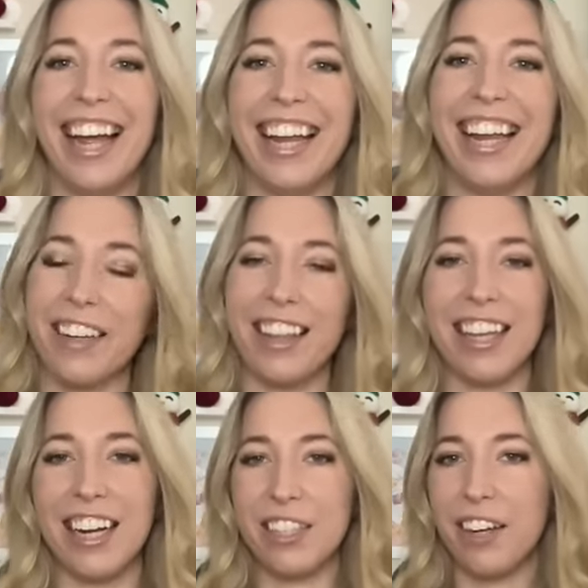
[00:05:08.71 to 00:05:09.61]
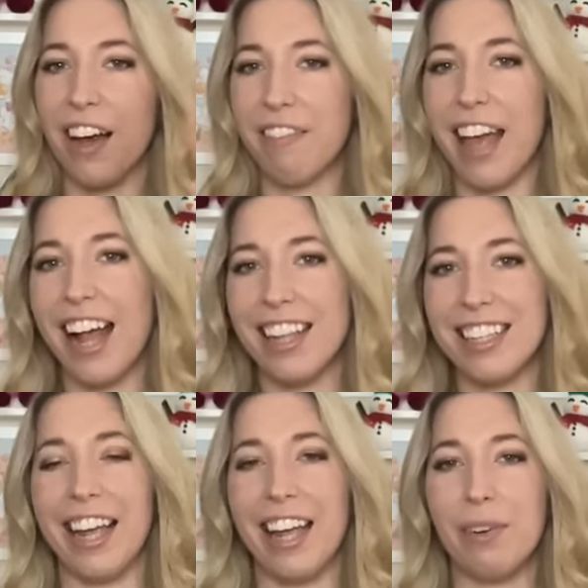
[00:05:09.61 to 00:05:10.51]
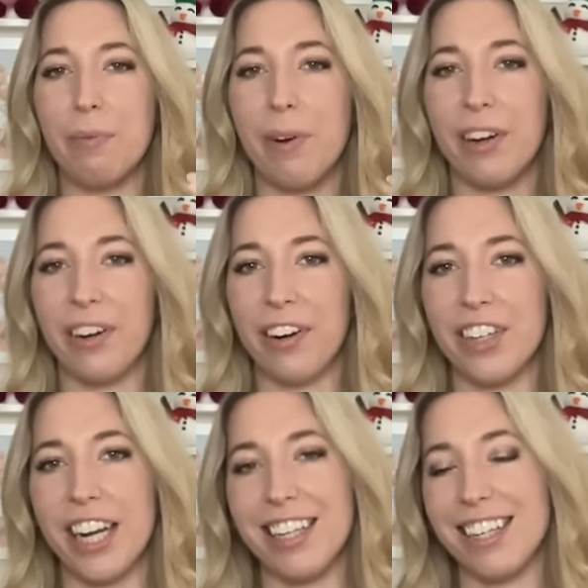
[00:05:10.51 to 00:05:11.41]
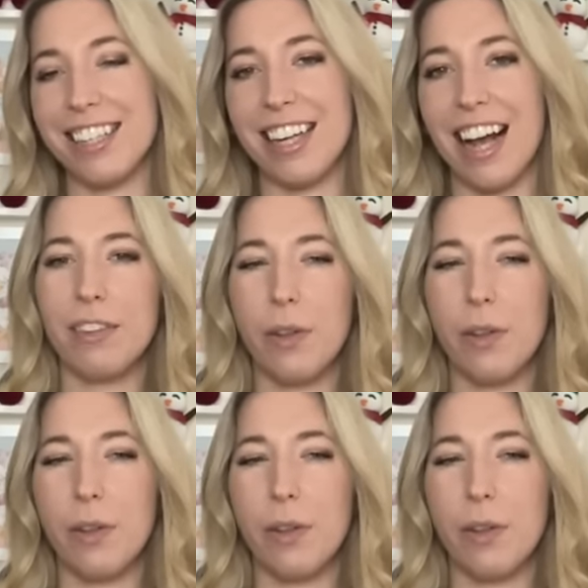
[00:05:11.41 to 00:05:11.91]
and then I took off Allison and Wonder Crochet just stuck.